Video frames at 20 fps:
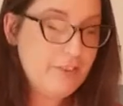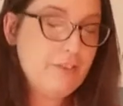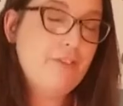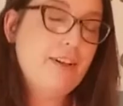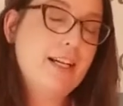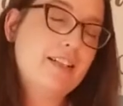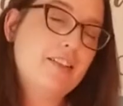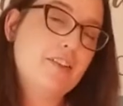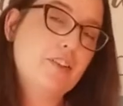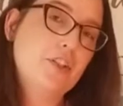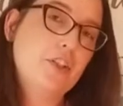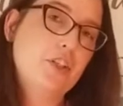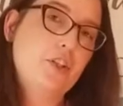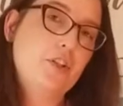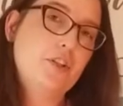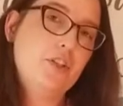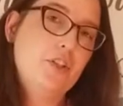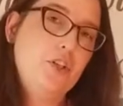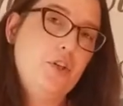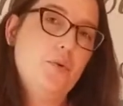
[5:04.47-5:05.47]
the fact there are
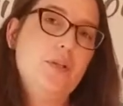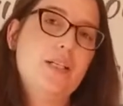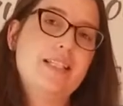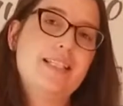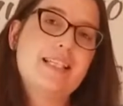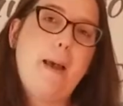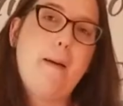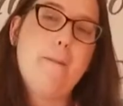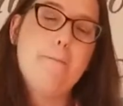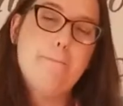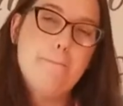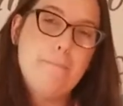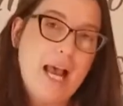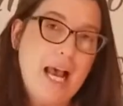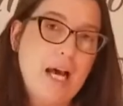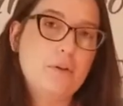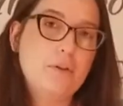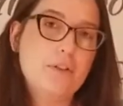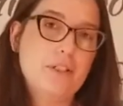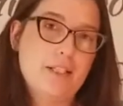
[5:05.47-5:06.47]
units
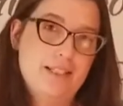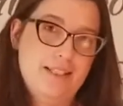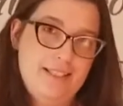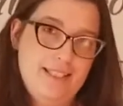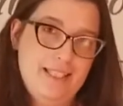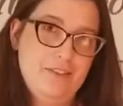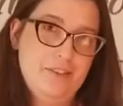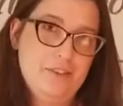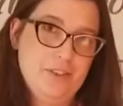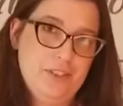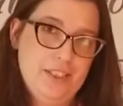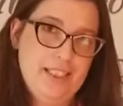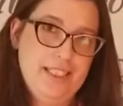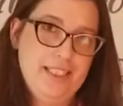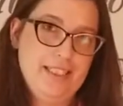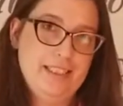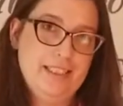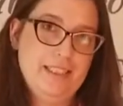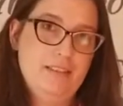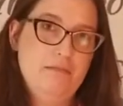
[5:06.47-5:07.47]
about a single
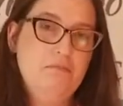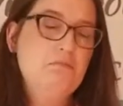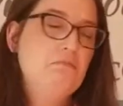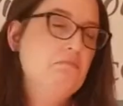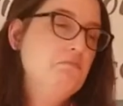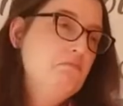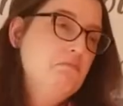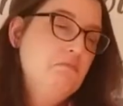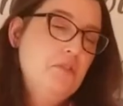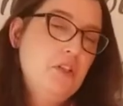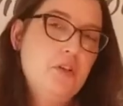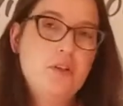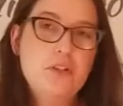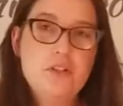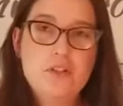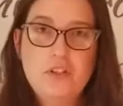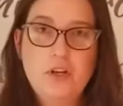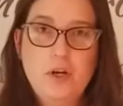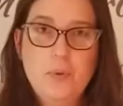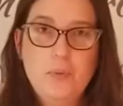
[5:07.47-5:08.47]
season, you
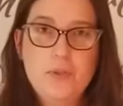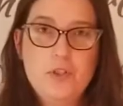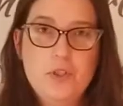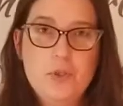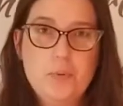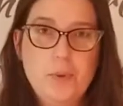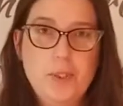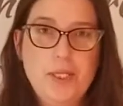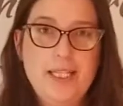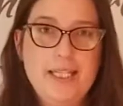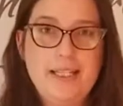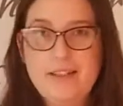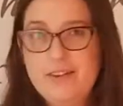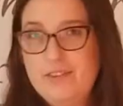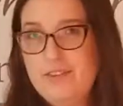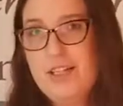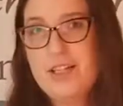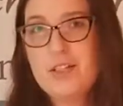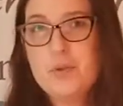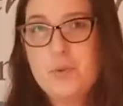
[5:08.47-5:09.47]
can start with spring
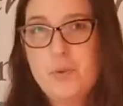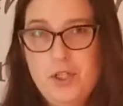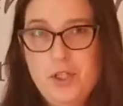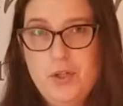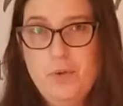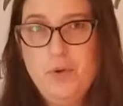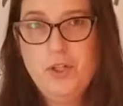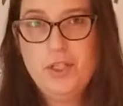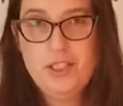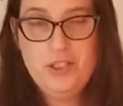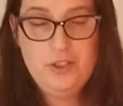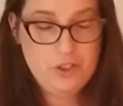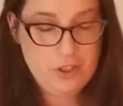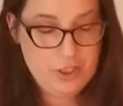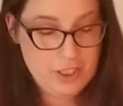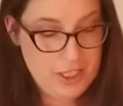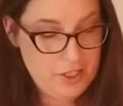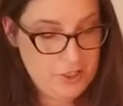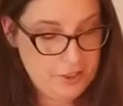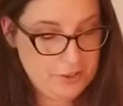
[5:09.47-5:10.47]
if that's where you are in your
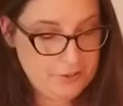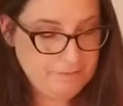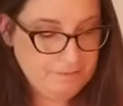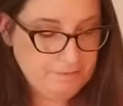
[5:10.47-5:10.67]
year.